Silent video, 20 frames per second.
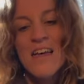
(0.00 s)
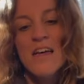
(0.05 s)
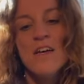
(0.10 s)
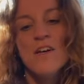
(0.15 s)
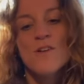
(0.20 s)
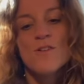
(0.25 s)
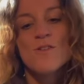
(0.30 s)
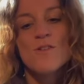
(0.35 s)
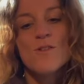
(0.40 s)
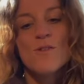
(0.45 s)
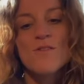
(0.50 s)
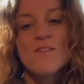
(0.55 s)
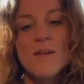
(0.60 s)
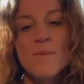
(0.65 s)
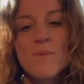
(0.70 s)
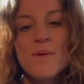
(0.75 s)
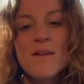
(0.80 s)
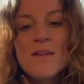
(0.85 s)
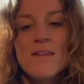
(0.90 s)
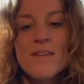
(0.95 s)
So
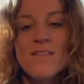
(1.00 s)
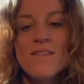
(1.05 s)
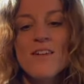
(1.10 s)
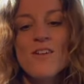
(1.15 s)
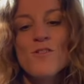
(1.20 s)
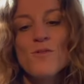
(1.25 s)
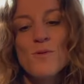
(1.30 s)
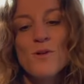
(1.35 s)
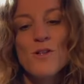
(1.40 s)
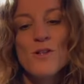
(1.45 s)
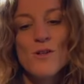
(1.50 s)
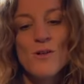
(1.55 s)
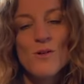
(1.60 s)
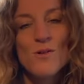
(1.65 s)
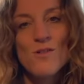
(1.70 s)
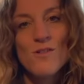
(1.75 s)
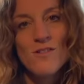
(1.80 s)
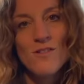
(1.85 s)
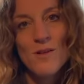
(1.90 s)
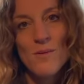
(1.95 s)
typically these were
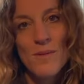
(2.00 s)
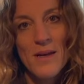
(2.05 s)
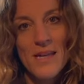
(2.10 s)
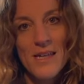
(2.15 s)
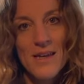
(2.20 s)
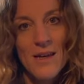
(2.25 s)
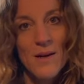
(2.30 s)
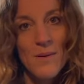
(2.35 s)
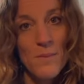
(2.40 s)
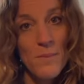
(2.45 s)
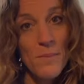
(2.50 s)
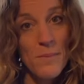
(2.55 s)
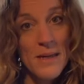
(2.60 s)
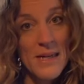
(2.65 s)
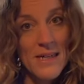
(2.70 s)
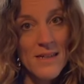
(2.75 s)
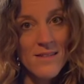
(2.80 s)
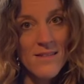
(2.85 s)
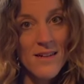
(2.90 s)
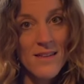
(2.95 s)
used to make
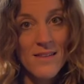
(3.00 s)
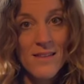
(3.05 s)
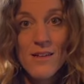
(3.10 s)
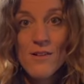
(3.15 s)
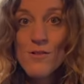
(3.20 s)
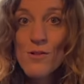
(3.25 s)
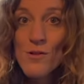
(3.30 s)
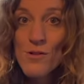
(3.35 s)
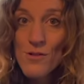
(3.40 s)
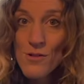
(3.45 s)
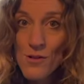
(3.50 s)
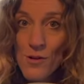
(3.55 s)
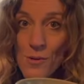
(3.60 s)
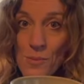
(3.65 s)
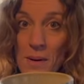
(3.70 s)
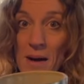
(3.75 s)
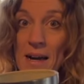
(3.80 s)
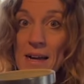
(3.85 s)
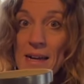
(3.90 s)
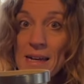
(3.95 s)
meat, and these also
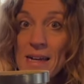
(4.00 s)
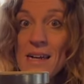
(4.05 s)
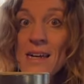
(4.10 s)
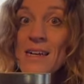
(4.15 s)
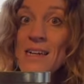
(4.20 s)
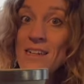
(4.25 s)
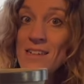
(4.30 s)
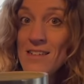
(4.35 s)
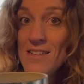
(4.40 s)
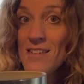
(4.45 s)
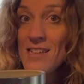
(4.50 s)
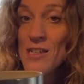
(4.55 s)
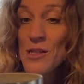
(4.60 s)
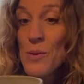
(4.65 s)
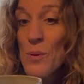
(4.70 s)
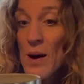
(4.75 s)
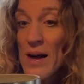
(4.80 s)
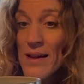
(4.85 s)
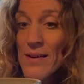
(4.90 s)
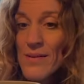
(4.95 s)
by
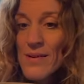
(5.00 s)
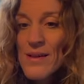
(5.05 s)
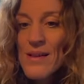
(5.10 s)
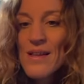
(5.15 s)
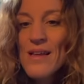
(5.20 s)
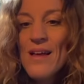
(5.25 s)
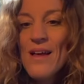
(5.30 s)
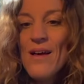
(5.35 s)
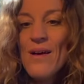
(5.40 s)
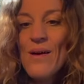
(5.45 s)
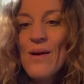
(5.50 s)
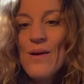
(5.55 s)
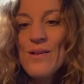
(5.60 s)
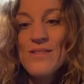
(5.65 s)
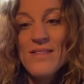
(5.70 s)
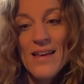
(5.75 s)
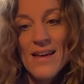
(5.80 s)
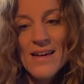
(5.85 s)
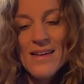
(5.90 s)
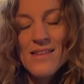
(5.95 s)
Digoin,
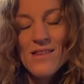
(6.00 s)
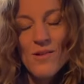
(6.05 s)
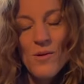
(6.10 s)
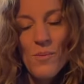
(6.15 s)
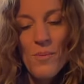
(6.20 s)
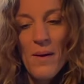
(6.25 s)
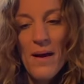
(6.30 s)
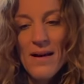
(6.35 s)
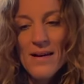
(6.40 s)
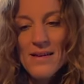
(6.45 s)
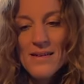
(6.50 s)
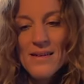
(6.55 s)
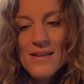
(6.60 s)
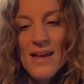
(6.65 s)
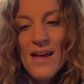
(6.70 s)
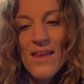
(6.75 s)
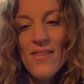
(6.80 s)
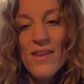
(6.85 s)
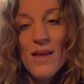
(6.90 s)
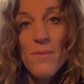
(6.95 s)
terrines de Paris,
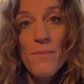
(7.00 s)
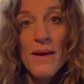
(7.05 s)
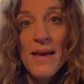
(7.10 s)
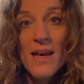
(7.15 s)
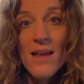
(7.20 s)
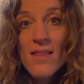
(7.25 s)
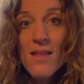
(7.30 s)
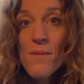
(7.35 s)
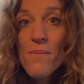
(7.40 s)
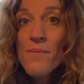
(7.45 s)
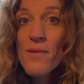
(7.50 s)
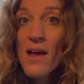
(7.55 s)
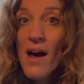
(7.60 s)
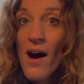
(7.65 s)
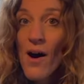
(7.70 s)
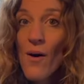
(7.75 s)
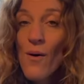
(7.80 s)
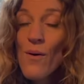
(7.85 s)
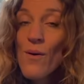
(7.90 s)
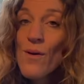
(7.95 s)
and they make them
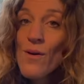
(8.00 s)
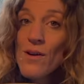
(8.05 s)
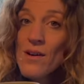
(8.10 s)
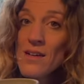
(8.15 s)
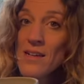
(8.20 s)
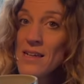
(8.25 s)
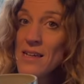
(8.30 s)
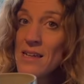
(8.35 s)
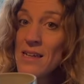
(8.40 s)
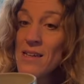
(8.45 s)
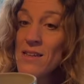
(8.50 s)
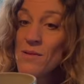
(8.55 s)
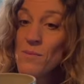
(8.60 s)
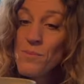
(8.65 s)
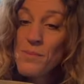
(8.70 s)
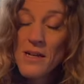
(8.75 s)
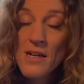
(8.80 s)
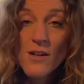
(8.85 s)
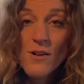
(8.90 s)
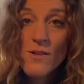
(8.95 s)
now in
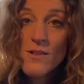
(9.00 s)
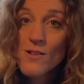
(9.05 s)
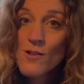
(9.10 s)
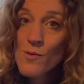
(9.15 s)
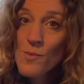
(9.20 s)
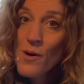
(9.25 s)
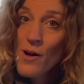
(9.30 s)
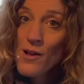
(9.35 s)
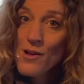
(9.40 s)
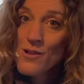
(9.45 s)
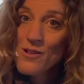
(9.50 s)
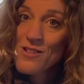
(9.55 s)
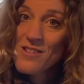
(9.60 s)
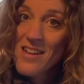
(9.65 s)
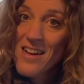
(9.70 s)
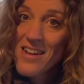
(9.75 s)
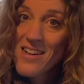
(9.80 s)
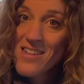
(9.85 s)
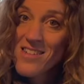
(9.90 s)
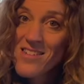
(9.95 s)
bigger and smaller
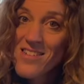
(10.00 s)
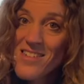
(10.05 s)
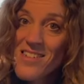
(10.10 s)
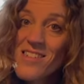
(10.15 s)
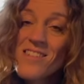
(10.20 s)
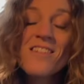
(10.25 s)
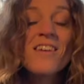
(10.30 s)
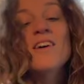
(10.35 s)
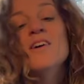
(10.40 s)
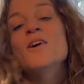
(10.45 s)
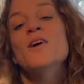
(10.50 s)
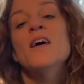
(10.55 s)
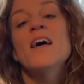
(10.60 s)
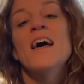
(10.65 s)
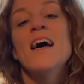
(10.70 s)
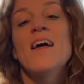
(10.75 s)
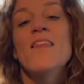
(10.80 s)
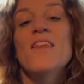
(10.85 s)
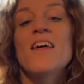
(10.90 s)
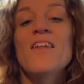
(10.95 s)
sizes.
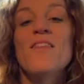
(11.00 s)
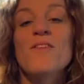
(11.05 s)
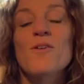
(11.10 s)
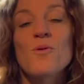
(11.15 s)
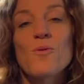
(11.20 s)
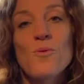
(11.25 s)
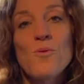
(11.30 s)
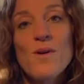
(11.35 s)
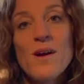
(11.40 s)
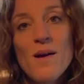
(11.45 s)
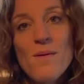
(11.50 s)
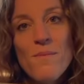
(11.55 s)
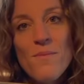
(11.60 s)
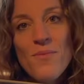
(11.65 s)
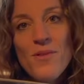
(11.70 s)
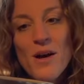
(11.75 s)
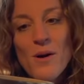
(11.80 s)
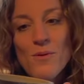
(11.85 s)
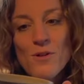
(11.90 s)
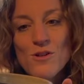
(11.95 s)
And then the
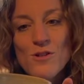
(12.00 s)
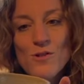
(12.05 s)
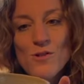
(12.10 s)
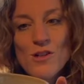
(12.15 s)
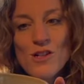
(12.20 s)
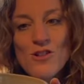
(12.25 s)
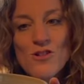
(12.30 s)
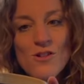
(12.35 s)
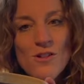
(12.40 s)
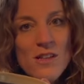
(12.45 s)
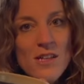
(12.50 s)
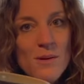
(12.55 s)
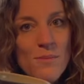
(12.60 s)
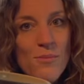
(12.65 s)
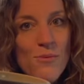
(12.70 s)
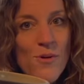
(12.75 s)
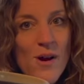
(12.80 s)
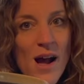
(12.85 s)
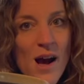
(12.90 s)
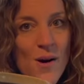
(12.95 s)
rim that was traditionally
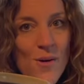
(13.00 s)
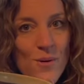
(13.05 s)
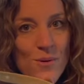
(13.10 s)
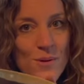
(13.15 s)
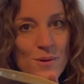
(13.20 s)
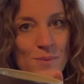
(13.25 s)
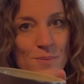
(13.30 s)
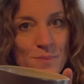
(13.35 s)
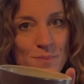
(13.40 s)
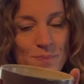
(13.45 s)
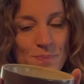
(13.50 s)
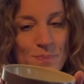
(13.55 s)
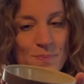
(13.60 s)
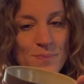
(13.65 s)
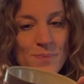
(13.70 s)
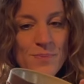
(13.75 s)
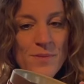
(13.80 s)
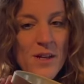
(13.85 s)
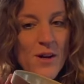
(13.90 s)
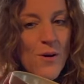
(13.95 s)

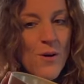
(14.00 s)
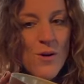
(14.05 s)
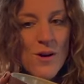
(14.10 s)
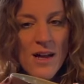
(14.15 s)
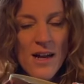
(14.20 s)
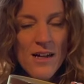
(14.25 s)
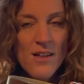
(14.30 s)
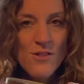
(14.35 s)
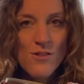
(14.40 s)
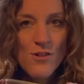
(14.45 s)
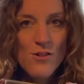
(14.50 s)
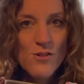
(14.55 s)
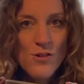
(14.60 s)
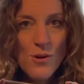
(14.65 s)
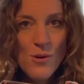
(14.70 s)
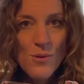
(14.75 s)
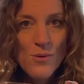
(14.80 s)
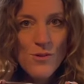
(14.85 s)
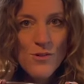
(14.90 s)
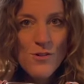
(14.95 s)
brown, all kinds of
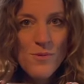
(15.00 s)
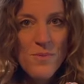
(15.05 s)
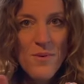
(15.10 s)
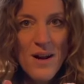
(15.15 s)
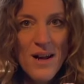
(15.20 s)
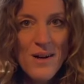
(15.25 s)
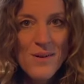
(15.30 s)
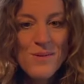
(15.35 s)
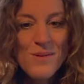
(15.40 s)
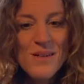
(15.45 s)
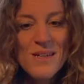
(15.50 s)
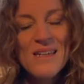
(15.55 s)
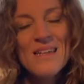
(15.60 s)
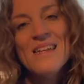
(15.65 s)
tones of brown,